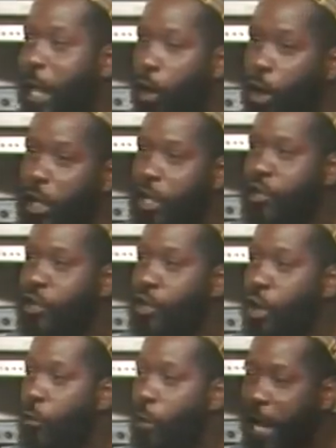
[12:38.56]
look, this
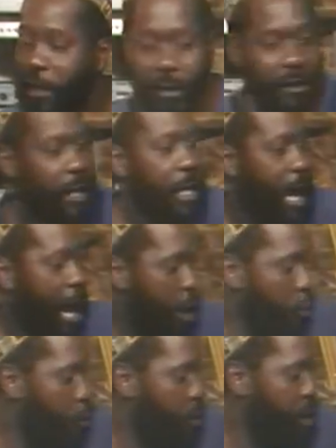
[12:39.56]
is your right.
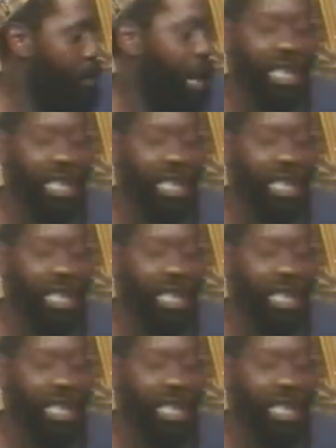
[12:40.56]
I used the